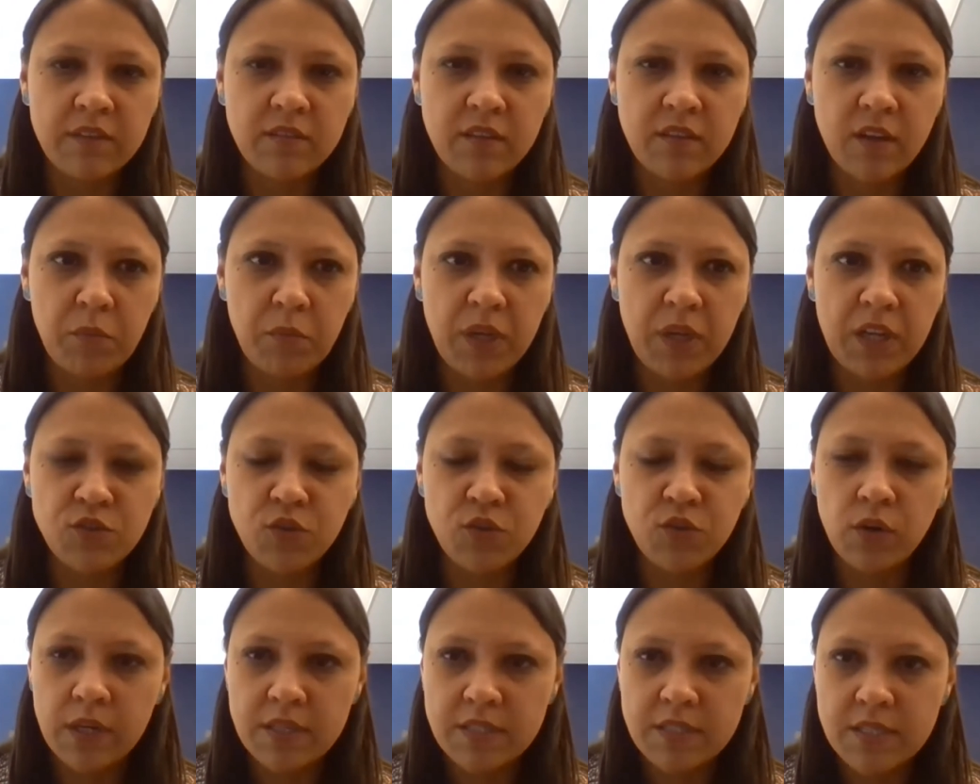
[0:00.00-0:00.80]
the
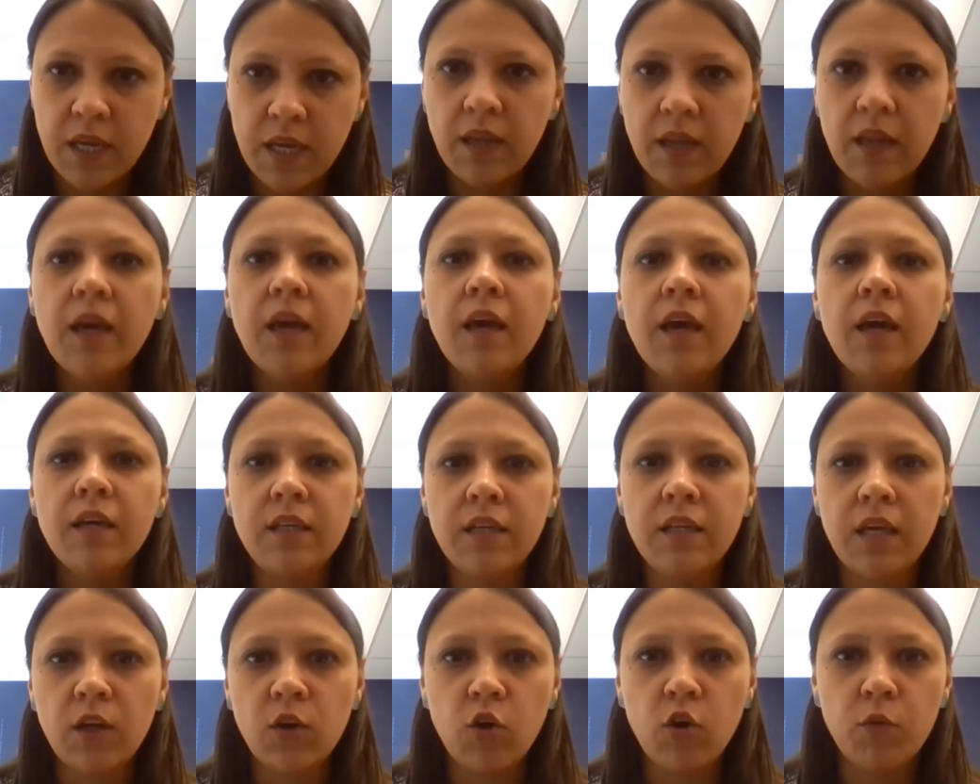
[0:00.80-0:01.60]
Committee for All Forms
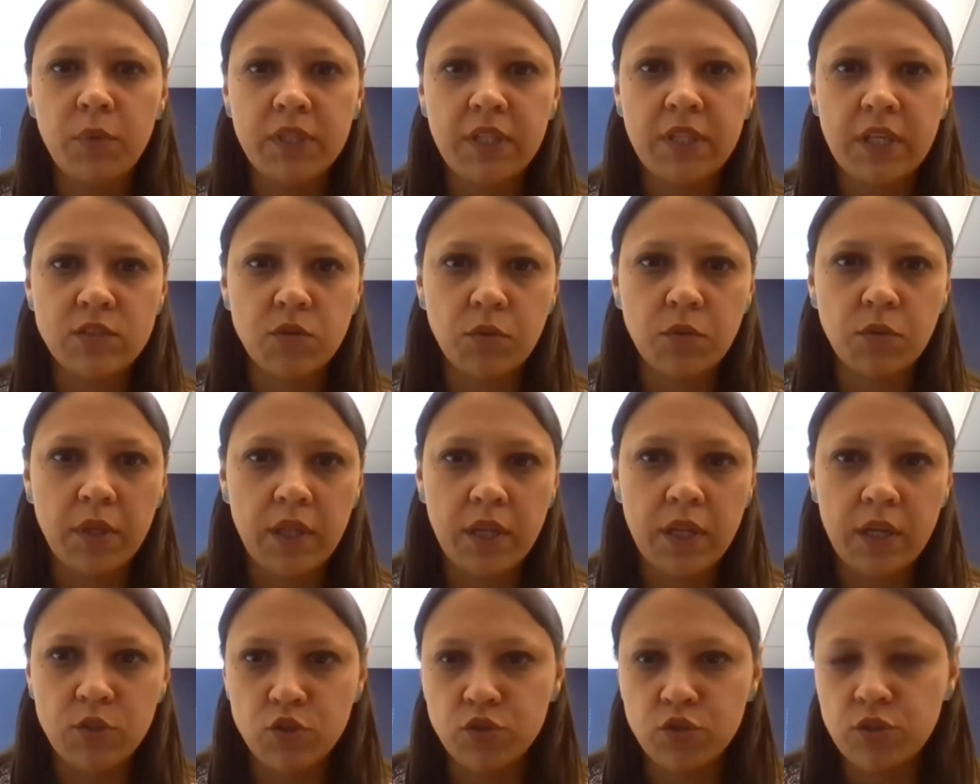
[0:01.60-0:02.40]
of
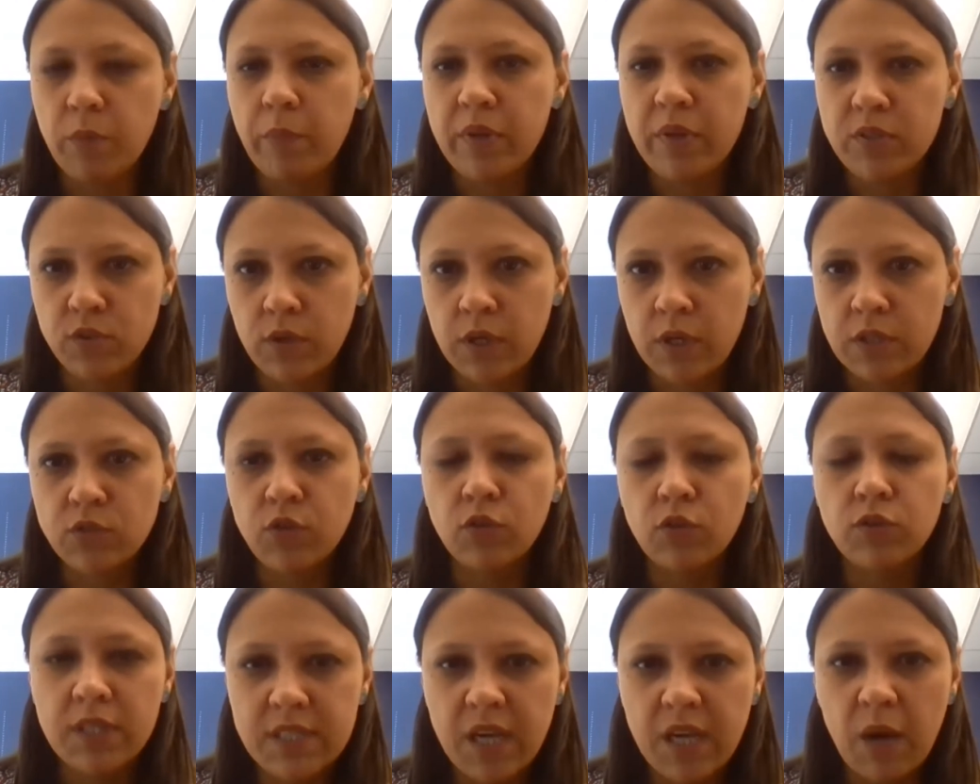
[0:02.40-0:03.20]
Racial Discrimination,
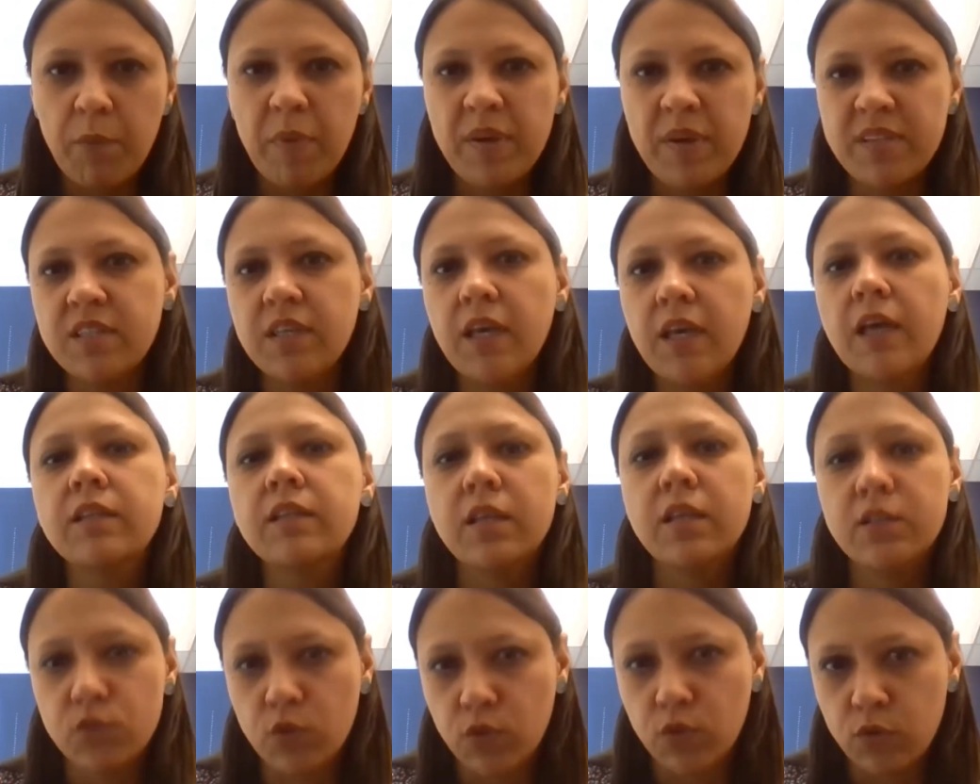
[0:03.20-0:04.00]
and the
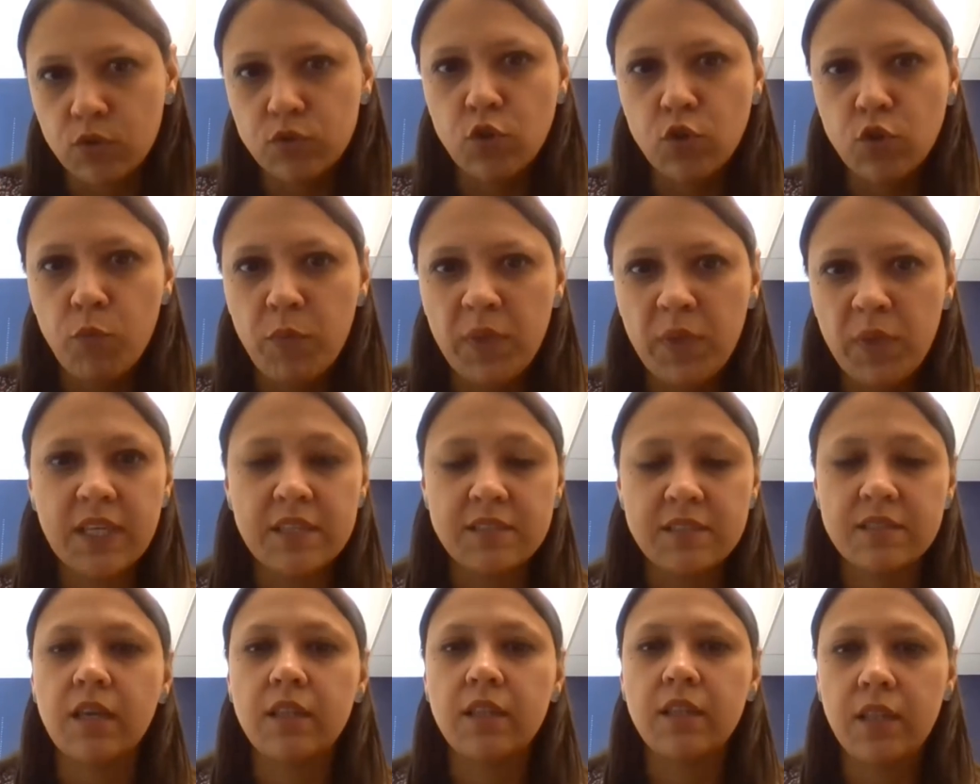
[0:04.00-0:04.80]
Committee on
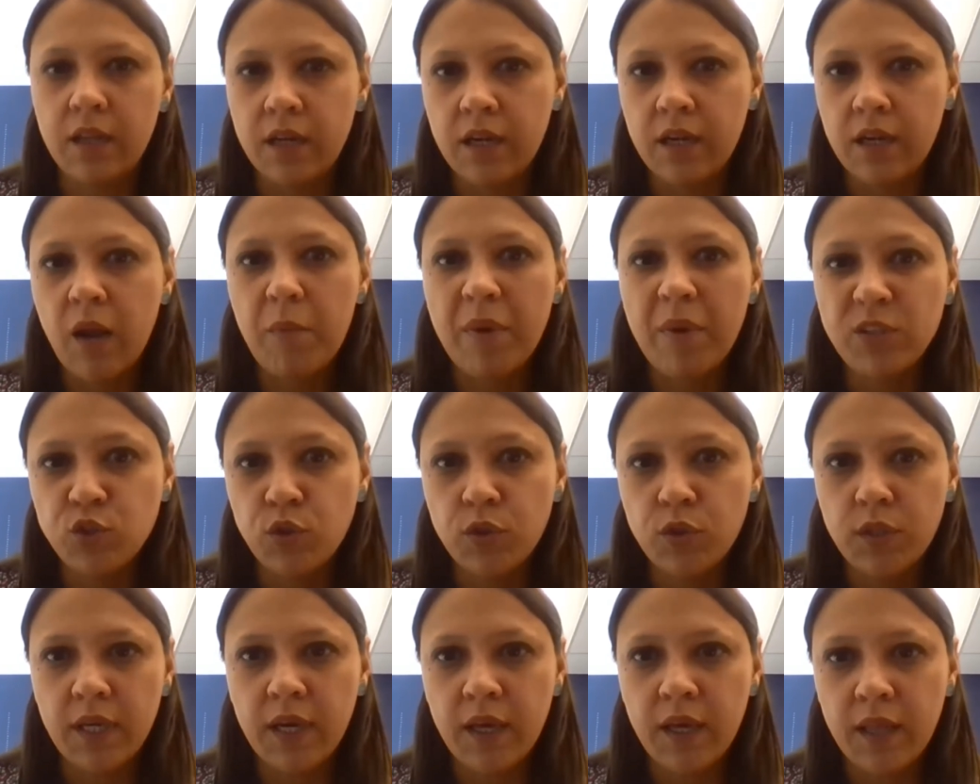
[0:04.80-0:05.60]
the Rights of
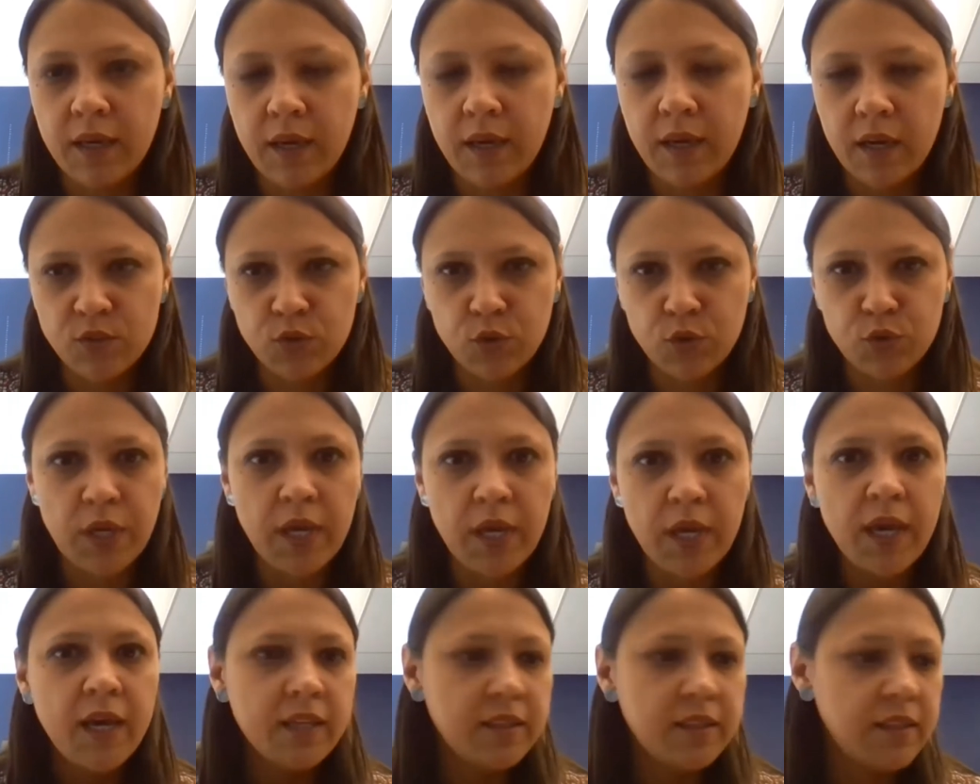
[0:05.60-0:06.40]
Disabled People.